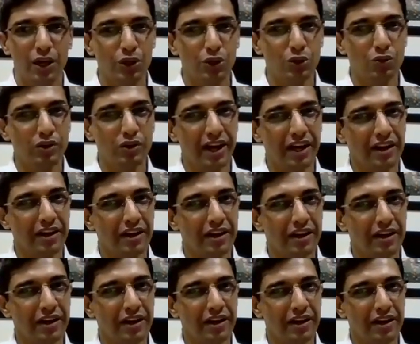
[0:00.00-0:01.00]
You
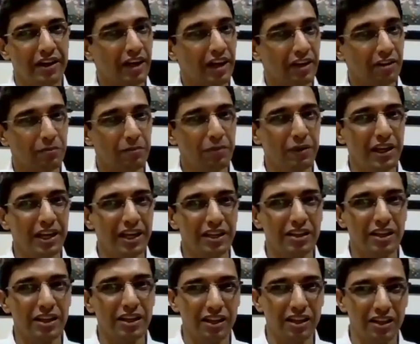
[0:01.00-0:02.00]
can explain
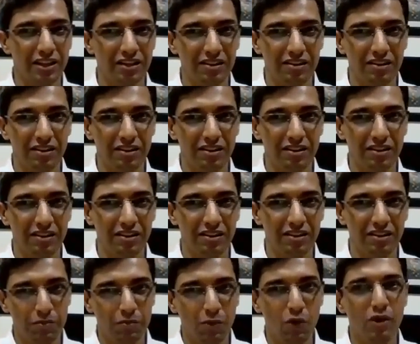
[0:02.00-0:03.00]
the kids
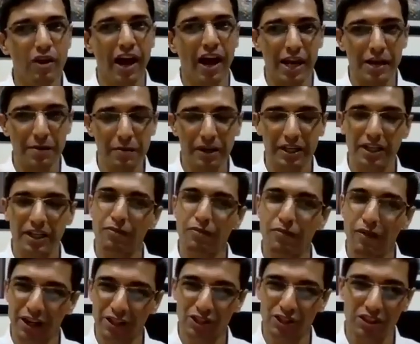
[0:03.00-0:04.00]
in more animated
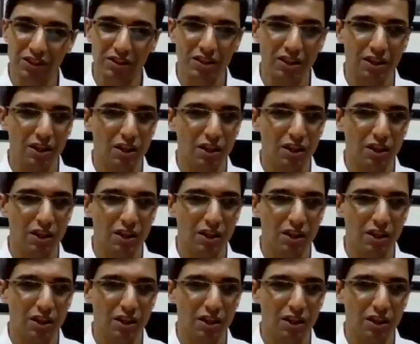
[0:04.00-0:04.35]
fashion.